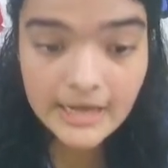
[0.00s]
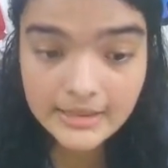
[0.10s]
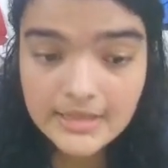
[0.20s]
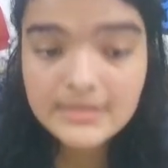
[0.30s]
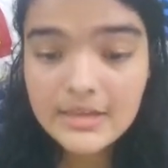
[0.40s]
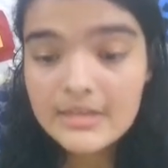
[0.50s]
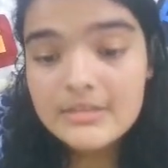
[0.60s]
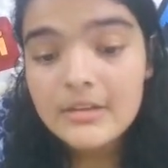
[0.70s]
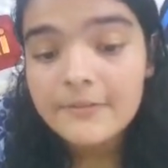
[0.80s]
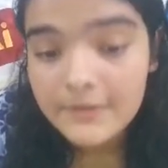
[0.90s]
This
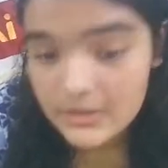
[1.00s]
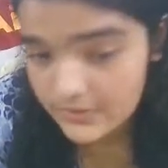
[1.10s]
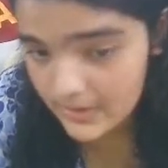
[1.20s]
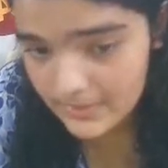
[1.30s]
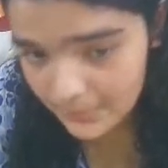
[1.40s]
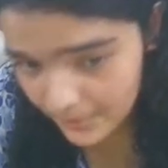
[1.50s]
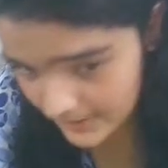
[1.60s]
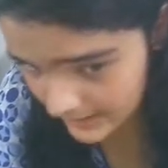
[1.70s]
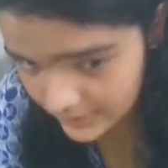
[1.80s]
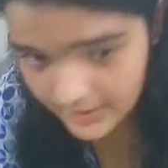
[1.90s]
is the first frame that we're
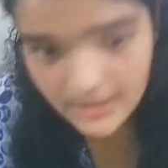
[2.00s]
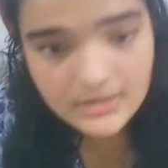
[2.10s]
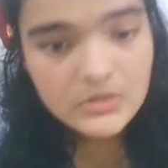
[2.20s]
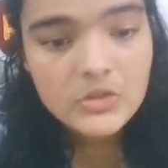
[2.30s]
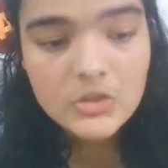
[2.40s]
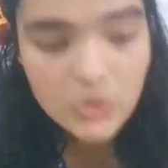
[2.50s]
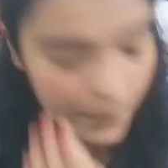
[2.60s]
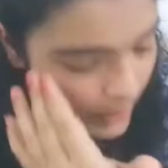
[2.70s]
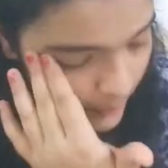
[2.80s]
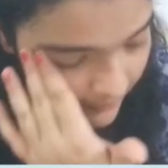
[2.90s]
building today.
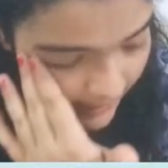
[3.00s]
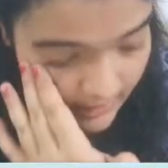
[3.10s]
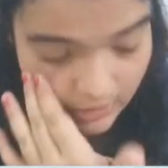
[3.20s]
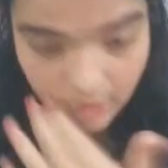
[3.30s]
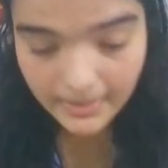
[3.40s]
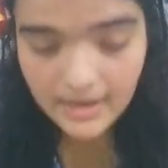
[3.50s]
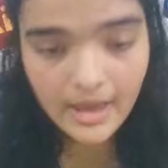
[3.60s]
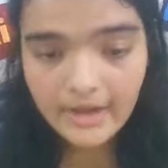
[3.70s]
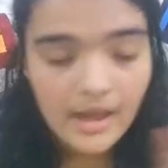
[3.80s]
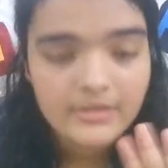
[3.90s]
Super duper fun to
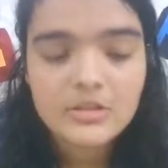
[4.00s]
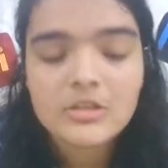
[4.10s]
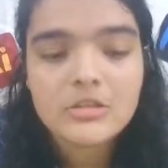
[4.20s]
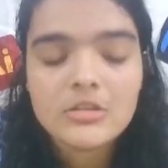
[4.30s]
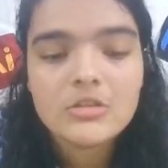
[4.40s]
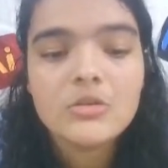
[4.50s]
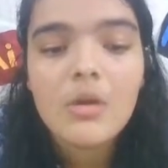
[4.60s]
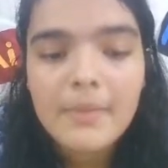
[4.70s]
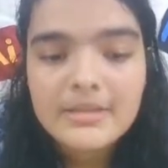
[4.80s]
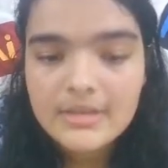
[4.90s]
make, and just so
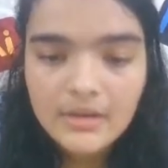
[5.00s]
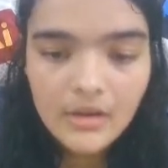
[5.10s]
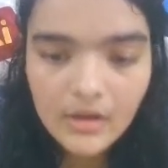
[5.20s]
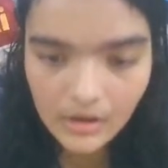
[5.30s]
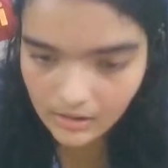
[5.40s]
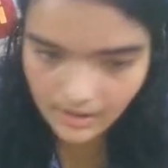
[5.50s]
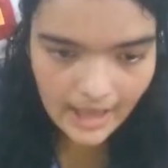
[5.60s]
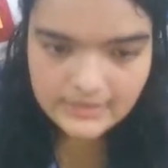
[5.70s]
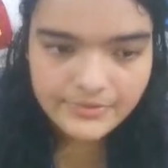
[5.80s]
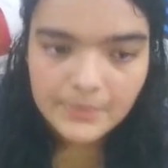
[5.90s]
amazing
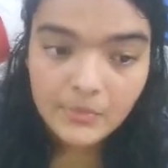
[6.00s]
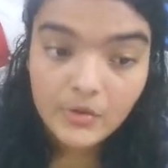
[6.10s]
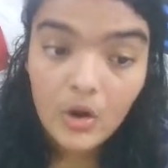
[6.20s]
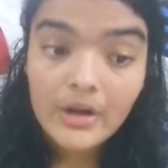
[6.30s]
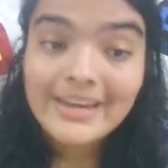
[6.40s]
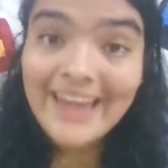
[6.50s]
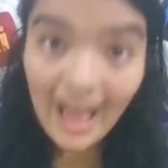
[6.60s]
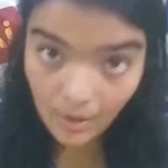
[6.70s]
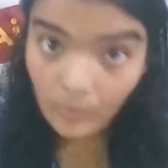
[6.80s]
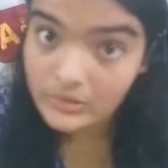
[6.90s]
as a frame overall.
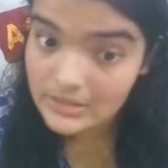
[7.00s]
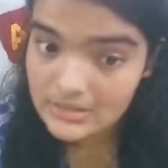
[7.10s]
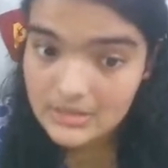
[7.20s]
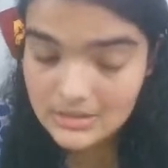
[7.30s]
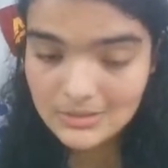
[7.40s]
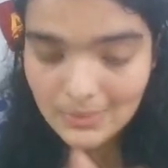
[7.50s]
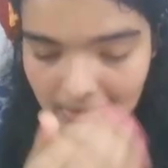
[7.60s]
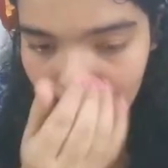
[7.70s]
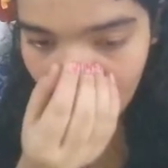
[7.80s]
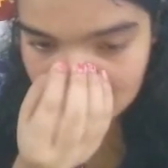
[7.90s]
Now this is when
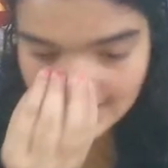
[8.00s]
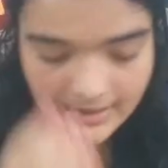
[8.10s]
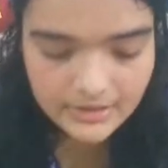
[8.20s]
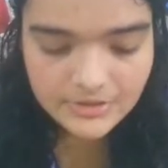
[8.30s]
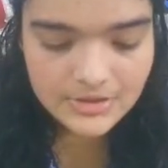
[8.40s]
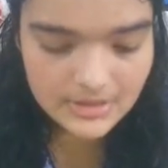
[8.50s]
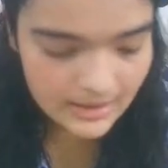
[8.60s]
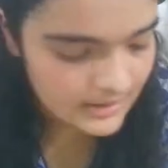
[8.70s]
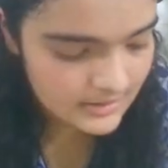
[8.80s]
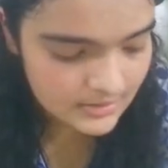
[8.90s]
the parts get
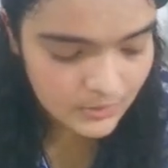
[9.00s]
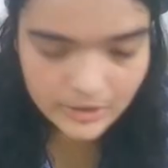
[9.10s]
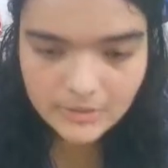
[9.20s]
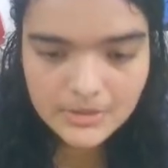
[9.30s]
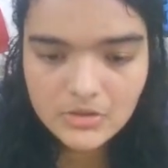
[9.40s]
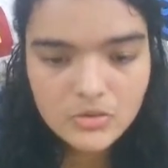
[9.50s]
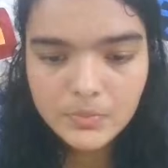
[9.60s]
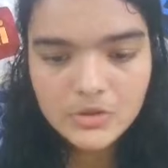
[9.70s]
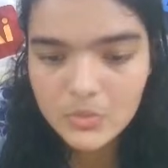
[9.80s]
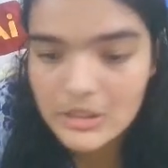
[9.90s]
interesting, and this is going to be a
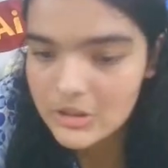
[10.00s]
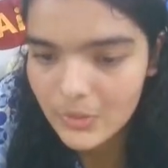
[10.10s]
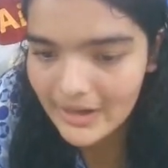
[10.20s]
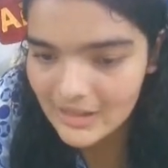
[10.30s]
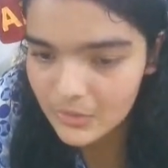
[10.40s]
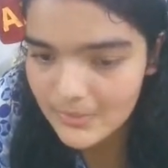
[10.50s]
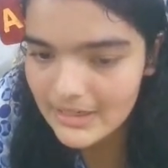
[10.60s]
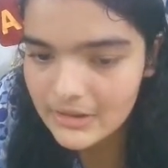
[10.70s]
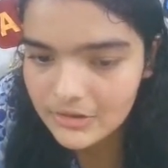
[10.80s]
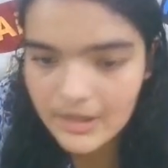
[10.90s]
super sweet UI that we're
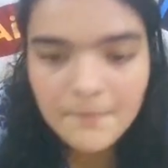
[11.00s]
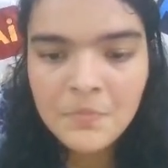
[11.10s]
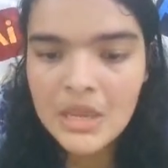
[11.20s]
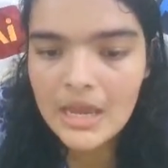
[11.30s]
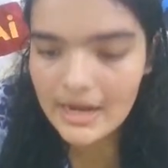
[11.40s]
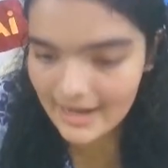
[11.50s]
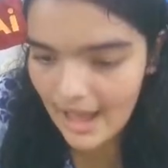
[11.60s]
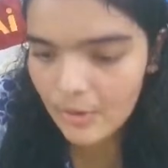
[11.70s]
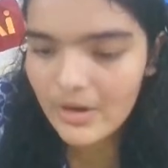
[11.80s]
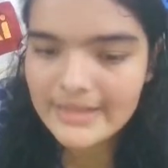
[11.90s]
building today.
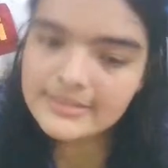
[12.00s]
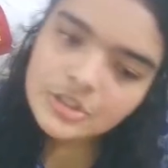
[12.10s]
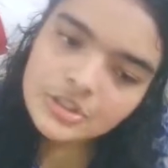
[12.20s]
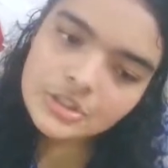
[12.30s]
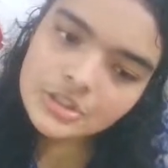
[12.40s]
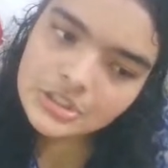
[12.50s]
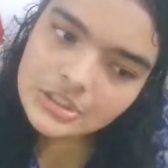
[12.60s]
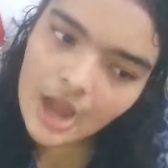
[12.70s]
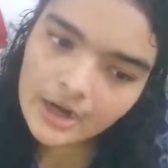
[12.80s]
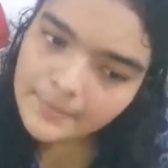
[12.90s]
Now let's just
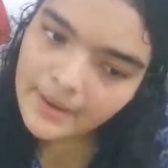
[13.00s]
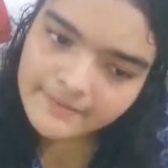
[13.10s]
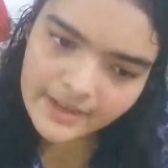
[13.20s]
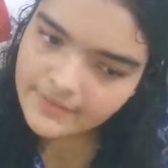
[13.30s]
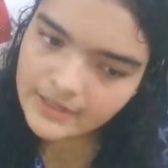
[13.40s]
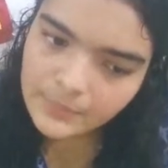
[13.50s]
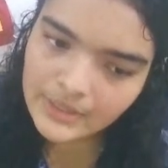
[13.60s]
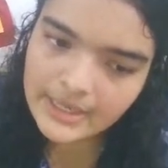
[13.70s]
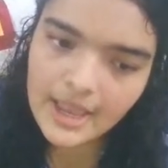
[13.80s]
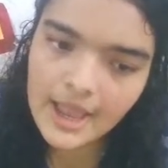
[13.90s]
start by very
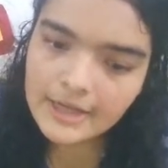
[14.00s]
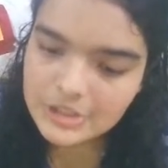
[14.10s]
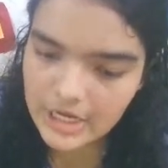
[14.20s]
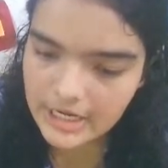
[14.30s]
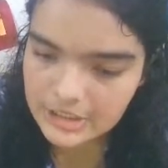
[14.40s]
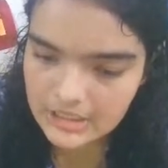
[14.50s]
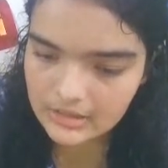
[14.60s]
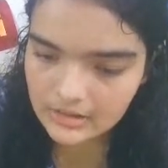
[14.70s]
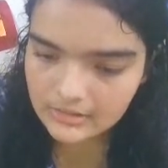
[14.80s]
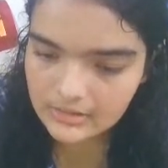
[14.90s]
quickly
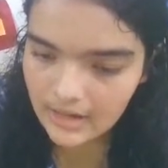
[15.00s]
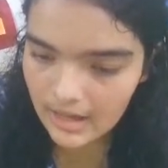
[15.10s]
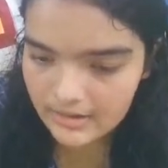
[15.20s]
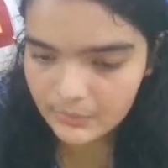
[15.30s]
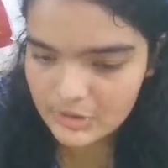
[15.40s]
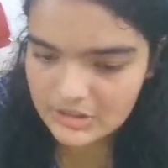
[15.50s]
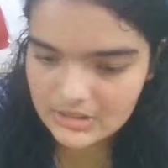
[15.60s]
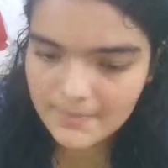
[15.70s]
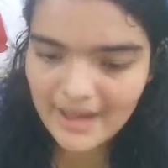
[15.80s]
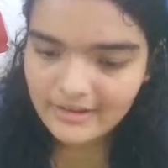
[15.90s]
changing the color which is
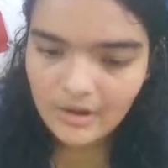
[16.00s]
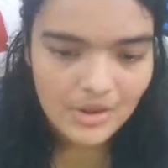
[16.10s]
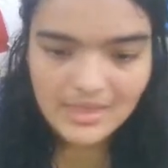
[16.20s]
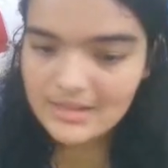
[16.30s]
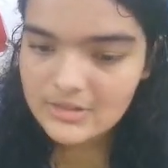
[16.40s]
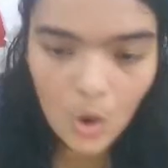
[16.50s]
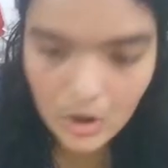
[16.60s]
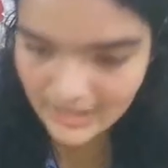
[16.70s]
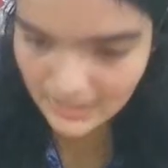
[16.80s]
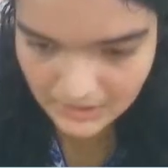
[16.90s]
in the background, and that's
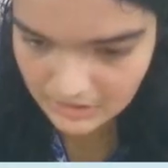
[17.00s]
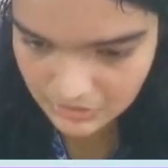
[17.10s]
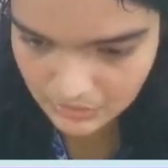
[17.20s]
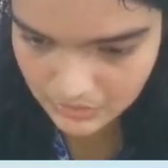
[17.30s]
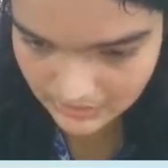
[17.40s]
all that we need to do.